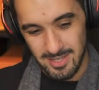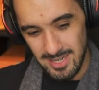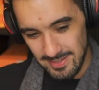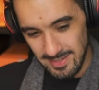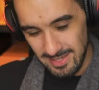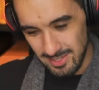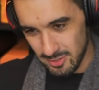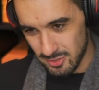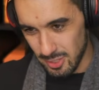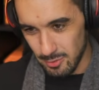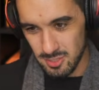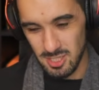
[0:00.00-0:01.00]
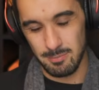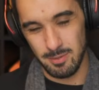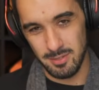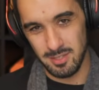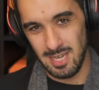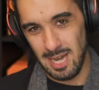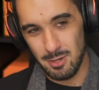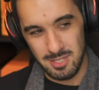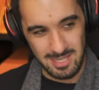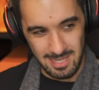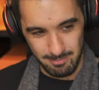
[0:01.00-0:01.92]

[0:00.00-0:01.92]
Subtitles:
and then I'll just cozy up on the couch and I'll